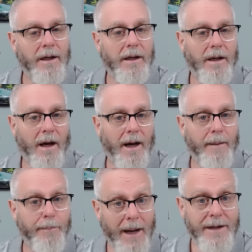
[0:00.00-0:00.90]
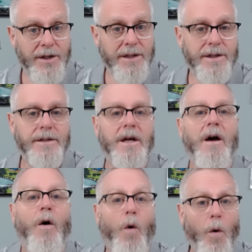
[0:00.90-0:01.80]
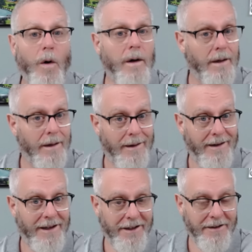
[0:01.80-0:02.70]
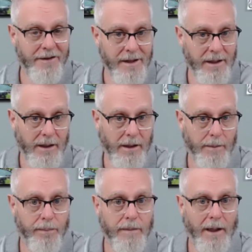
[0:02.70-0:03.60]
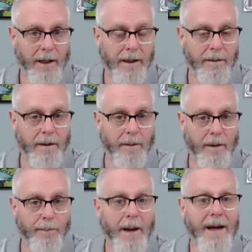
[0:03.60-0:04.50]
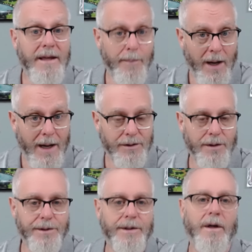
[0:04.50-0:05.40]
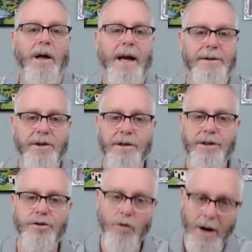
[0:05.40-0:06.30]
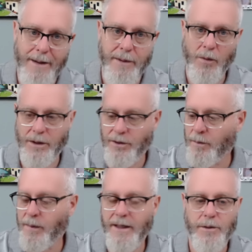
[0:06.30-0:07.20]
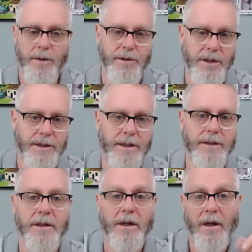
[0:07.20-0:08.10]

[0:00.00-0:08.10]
by Jesus or by the apostles as they're describing what took place with Jesus,